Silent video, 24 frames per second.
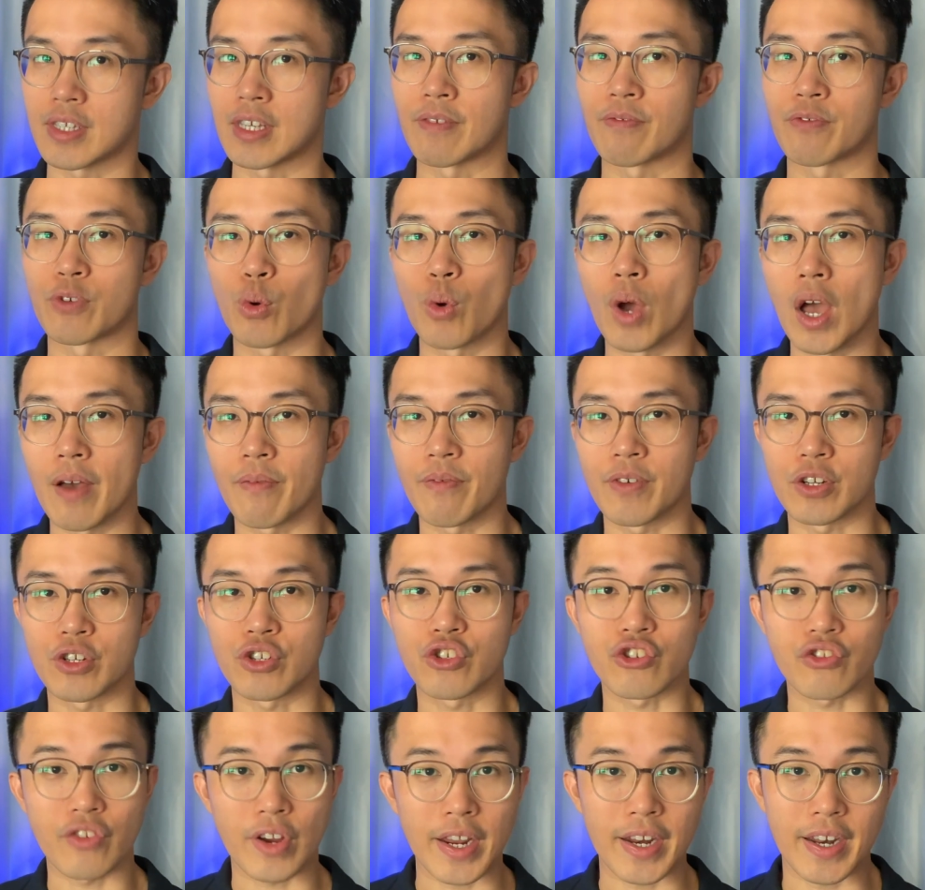if you have a
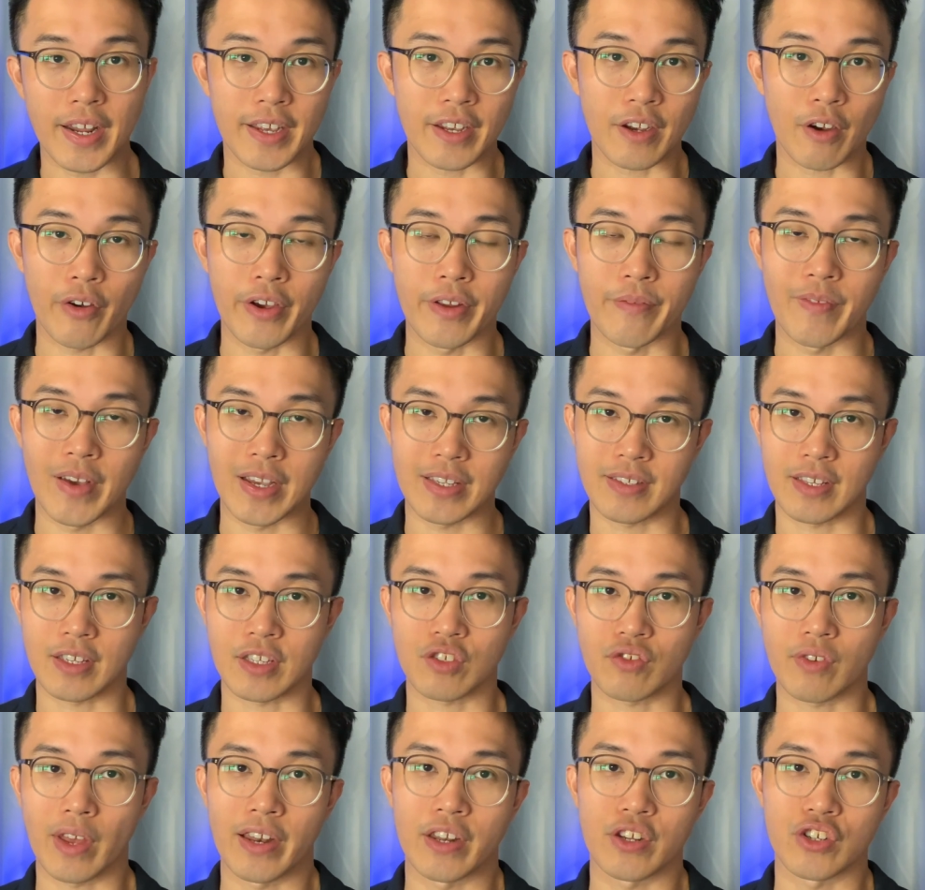trading or investing
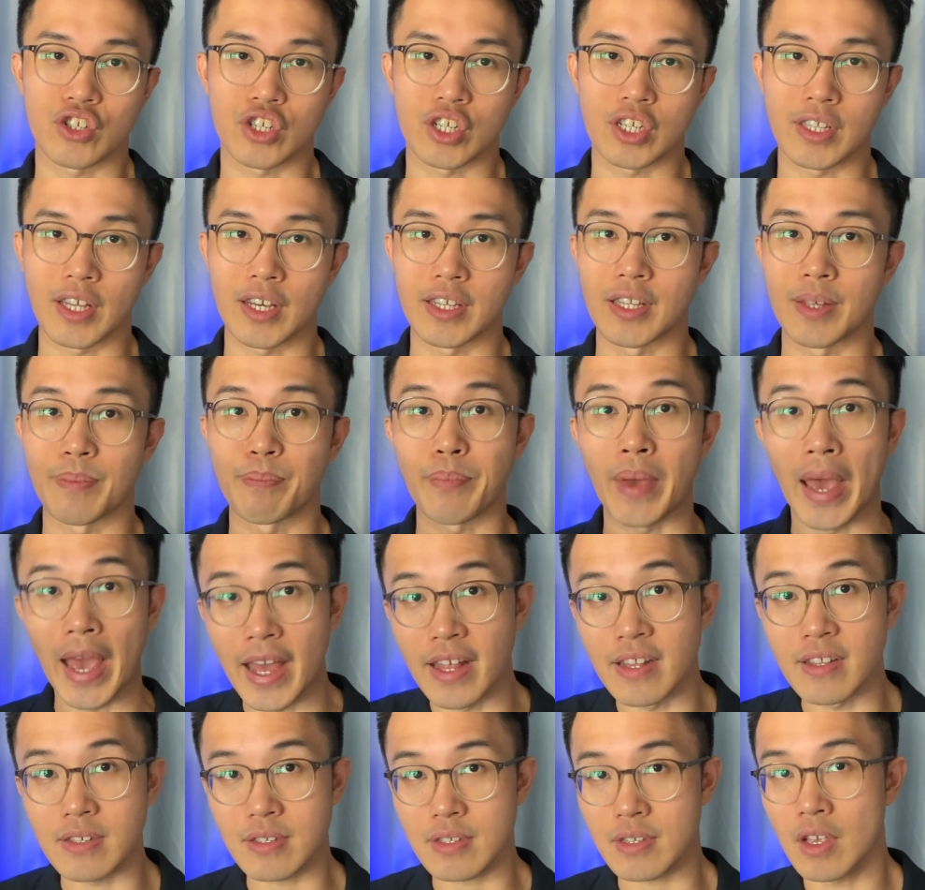strategy that
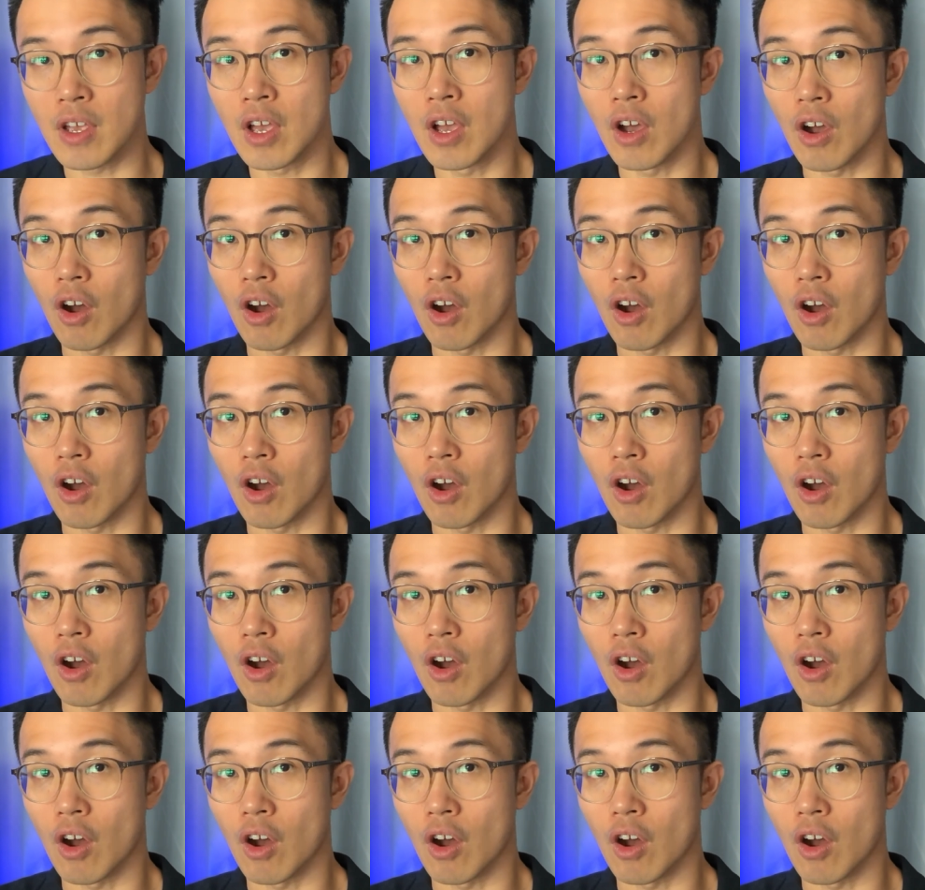depends